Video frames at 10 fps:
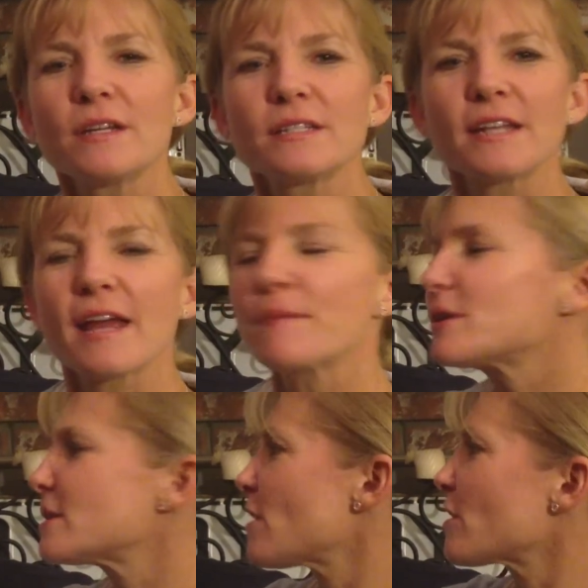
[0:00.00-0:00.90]
Today I'm
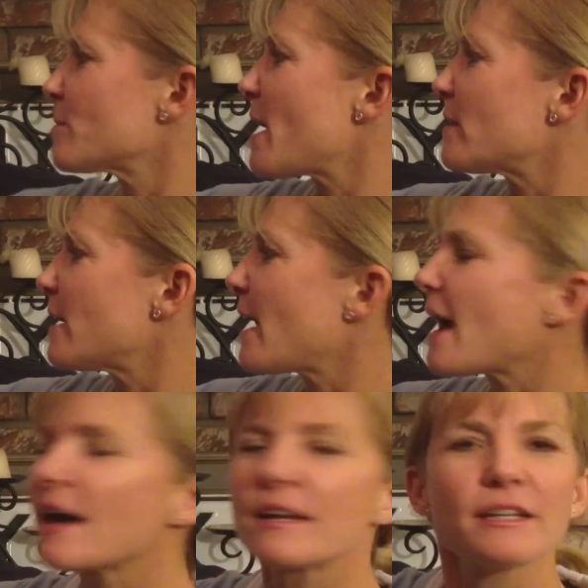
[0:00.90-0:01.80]
going to talk about
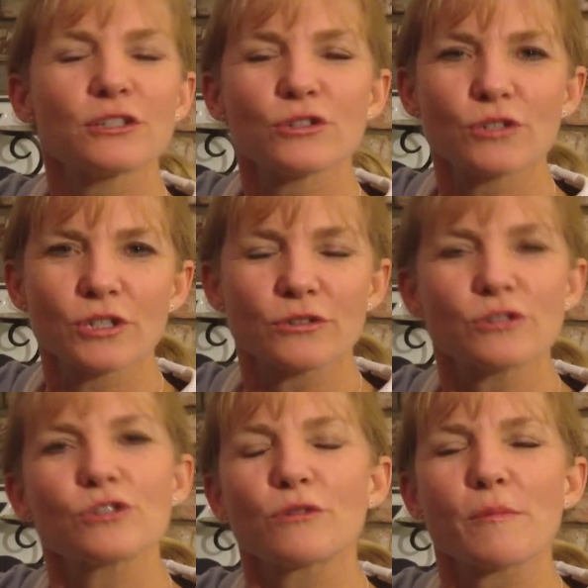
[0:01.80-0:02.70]
how to get your
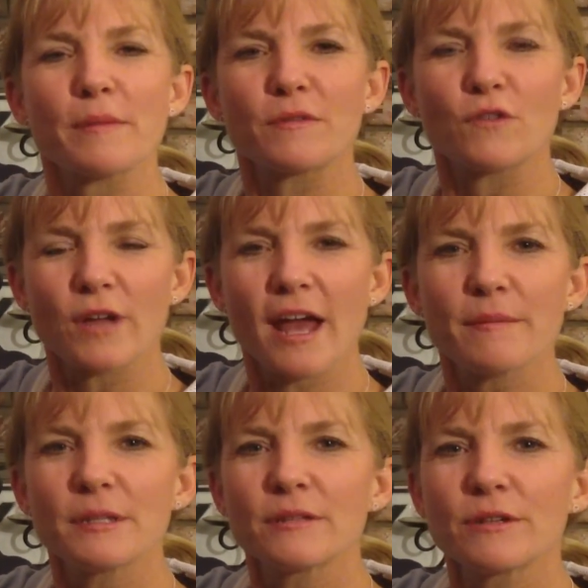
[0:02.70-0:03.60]
children to remember
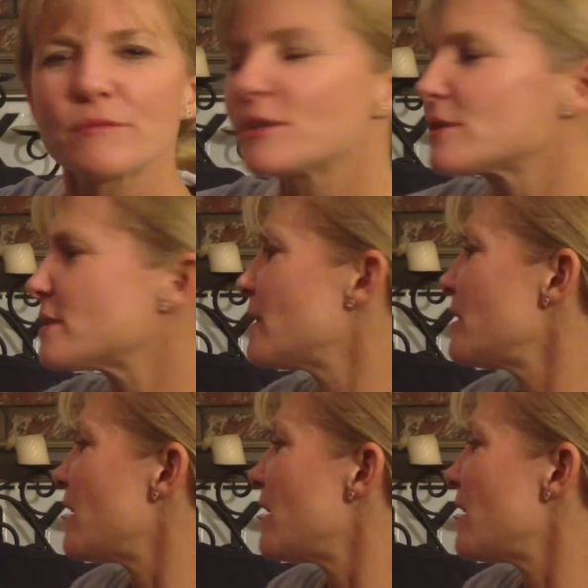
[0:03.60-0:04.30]
vocabulary words